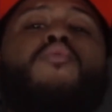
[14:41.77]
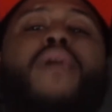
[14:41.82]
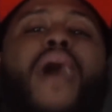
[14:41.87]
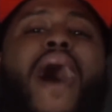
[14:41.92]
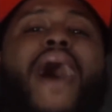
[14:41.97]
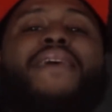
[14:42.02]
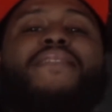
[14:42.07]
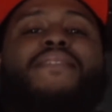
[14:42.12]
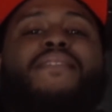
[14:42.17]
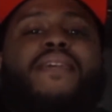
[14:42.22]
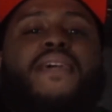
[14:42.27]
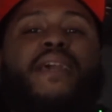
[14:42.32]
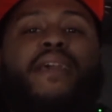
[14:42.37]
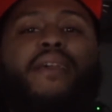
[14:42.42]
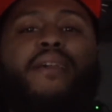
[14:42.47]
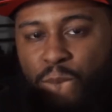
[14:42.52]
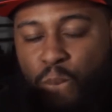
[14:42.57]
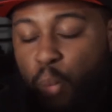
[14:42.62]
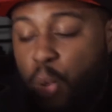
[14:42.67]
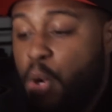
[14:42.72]
guys
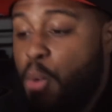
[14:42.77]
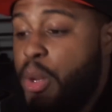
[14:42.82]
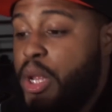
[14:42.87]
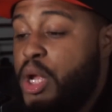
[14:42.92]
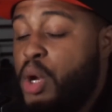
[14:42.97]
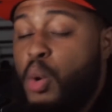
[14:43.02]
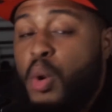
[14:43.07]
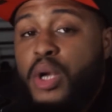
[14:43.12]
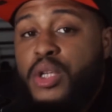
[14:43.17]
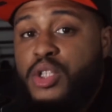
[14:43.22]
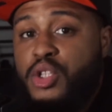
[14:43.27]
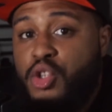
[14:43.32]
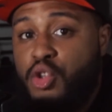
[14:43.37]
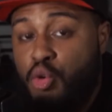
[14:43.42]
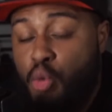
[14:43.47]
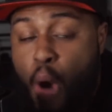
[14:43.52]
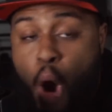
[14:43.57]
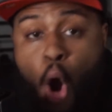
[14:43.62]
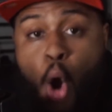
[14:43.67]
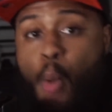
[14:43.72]
think? What are we going to
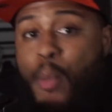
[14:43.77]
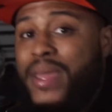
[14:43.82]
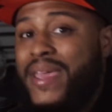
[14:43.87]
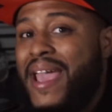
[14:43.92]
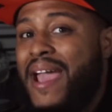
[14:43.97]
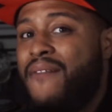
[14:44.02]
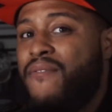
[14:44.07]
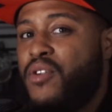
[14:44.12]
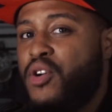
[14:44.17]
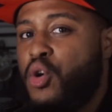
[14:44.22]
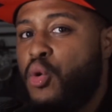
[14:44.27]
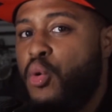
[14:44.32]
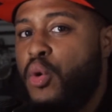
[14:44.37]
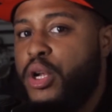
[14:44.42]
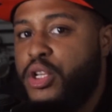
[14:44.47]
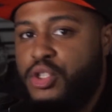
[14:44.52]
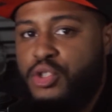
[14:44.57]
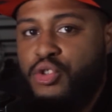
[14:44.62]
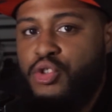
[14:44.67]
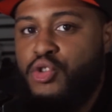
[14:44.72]
do? Are we ever
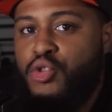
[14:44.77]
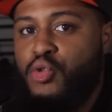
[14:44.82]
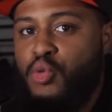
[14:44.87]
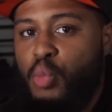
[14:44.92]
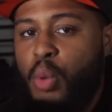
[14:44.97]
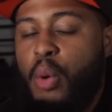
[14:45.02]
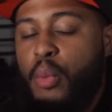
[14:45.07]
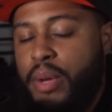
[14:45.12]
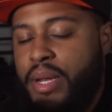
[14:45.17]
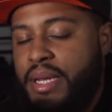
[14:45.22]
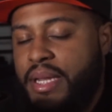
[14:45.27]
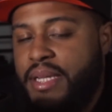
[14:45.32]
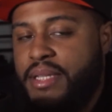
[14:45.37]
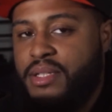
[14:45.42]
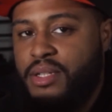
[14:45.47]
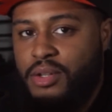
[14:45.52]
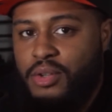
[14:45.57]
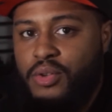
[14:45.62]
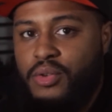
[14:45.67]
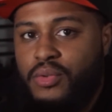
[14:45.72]
going to do what we need
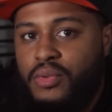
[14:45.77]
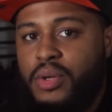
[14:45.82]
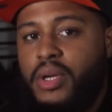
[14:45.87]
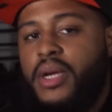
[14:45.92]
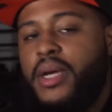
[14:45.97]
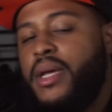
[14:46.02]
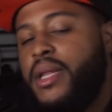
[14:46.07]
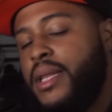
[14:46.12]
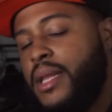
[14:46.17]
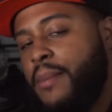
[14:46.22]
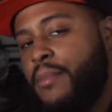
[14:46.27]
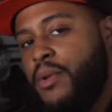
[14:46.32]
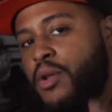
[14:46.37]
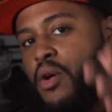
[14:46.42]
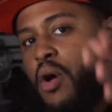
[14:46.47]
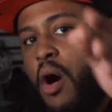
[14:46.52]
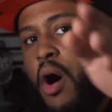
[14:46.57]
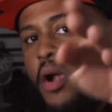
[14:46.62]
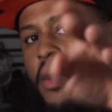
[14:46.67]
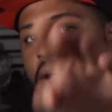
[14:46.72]
to do? Let me
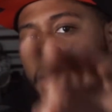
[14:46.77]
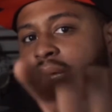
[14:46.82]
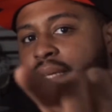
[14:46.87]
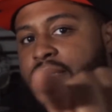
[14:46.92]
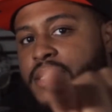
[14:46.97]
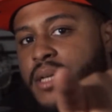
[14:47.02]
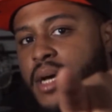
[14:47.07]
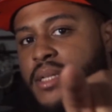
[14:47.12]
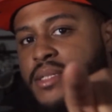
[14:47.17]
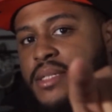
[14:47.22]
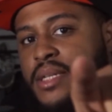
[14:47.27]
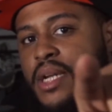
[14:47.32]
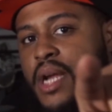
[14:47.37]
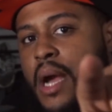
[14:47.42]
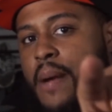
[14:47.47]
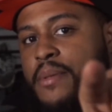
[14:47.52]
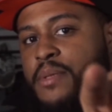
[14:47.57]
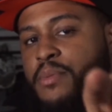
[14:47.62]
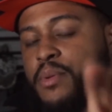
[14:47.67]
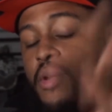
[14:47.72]
know all you guys' thoughts in the
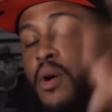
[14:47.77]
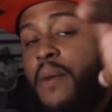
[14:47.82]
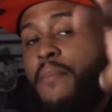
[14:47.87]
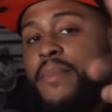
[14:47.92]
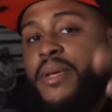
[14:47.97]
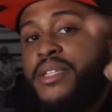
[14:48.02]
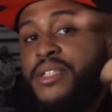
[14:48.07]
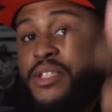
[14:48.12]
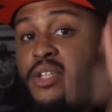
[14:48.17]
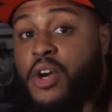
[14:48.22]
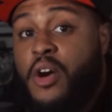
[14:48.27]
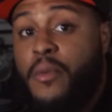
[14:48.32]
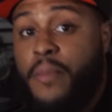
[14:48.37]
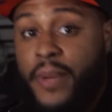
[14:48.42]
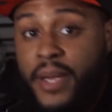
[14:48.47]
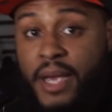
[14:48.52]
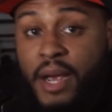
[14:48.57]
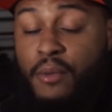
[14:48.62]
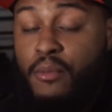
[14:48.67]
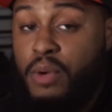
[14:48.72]
comments below. I miss y'all,
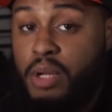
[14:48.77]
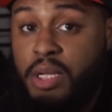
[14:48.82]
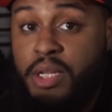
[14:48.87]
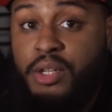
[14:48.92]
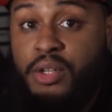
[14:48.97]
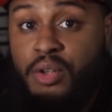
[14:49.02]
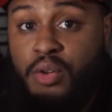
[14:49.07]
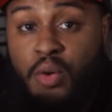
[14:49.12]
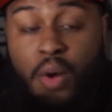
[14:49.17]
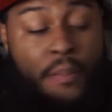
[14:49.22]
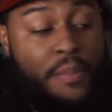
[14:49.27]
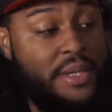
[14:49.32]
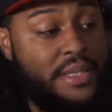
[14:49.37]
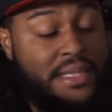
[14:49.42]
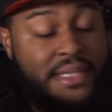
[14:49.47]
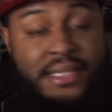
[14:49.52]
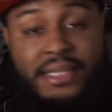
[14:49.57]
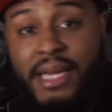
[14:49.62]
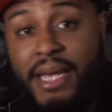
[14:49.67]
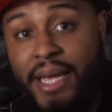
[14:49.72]
man. I really do. I've been
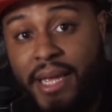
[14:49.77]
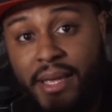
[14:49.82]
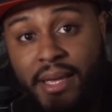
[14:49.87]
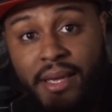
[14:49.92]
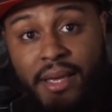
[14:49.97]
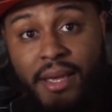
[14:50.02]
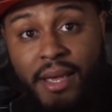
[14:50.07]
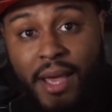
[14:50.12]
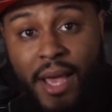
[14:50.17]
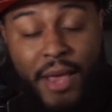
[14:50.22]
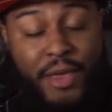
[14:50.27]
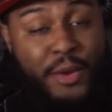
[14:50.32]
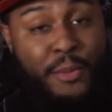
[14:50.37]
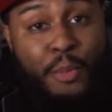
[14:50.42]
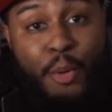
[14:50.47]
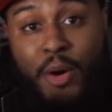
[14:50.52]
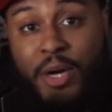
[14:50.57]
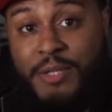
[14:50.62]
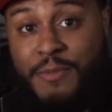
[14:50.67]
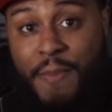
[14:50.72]
sick. Your
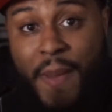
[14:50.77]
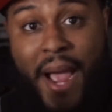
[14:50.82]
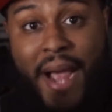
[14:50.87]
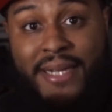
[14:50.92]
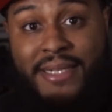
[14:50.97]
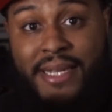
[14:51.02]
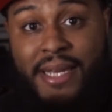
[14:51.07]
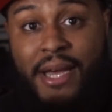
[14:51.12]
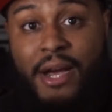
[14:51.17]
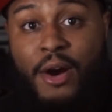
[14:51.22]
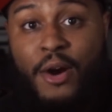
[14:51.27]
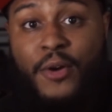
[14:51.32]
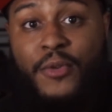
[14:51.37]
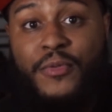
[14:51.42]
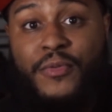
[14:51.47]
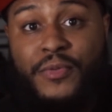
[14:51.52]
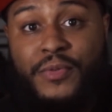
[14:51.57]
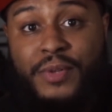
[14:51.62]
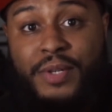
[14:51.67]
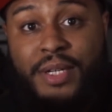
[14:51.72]
boy's back to
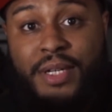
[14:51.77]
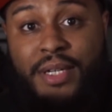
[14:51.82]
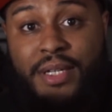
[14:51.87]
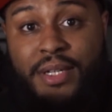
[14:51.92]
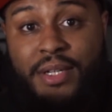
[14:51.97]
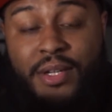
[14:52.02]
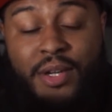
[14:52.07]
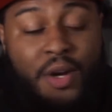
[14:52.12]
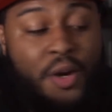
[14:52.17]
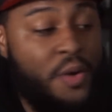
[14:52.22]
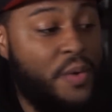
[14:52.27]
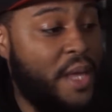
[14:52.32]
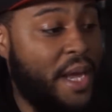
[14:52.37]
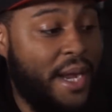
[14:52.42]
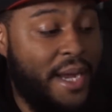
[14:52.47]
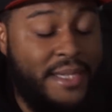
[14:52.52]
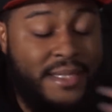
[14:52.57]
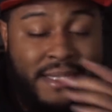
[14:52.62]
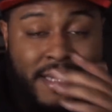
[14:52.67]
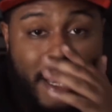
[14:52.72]
health. You know,
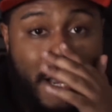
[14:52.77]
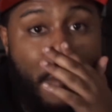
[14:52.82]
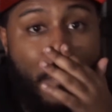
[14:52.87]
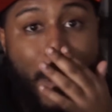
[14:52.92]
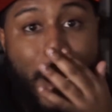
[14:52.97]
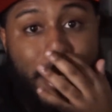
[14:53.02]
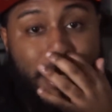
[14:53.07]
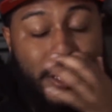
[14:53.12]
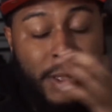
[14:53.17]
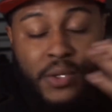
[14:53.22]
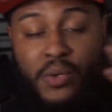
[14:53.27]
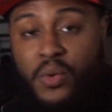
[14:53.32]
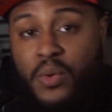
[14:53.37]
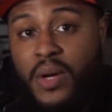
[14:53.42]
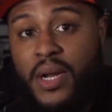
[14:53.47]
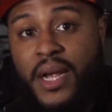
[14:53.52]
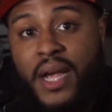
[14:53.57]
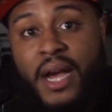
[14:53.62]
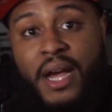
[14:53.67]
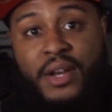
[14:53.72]
like I said, I'm out there doing
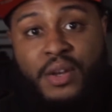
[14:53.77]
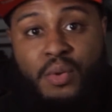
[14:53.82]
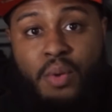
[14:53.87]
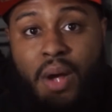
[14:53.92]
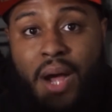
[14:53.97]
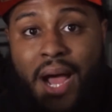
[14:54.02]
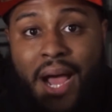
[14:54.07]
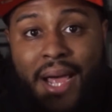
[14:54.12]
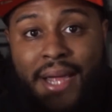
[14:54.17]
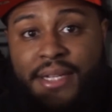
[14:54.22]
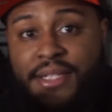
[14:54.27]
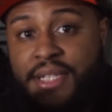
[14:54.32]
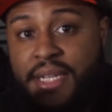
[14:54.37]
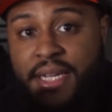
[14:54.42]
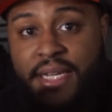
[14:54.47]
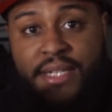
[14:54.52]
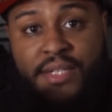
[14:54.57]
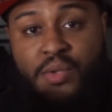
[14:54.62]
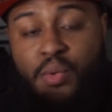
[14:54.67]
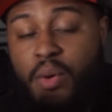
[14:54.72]
what I gotta do on
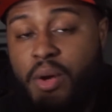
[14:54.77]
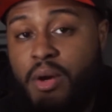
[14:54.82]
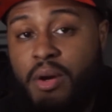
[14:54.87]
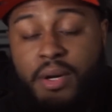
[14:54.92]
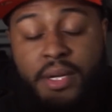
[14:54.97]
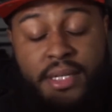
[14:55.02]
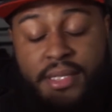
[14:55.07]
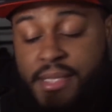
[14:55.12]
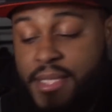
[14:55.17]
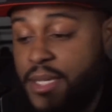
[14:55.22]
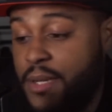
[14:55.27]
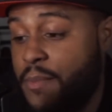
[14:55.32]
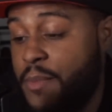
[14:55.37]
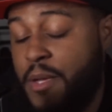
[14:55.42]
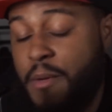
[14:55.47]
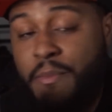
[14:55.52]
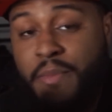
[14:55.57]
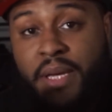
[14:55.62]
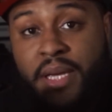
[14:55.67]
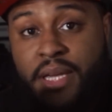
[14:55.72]
IG, Twitter. It's gonna
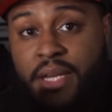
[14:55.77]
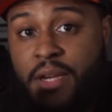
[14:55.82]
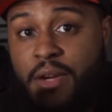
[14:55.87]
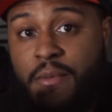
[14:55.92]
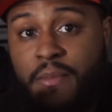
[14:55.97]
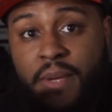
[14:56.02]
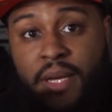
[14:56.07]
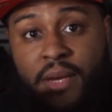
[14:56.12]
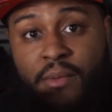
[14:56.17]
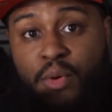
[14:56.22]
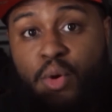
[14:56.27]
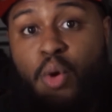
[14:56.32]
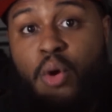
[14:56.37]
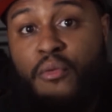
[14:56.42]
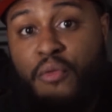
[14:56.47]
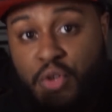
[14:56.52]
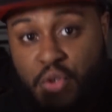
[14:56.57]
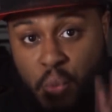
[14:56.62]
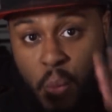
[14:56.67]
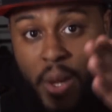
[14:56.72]
be a big year, man. We're going
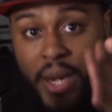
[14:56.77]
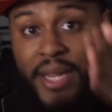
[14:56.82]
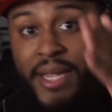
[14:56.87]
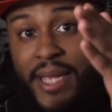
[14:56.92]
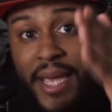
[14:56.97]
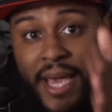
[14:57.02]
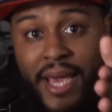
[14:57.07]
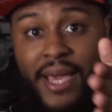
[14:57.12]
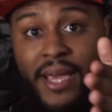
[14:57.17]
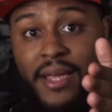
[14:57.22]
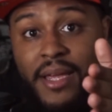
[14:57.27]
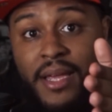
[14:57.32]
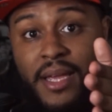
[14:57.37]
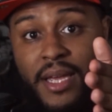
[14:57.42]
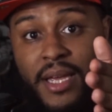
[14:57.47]
for 20K.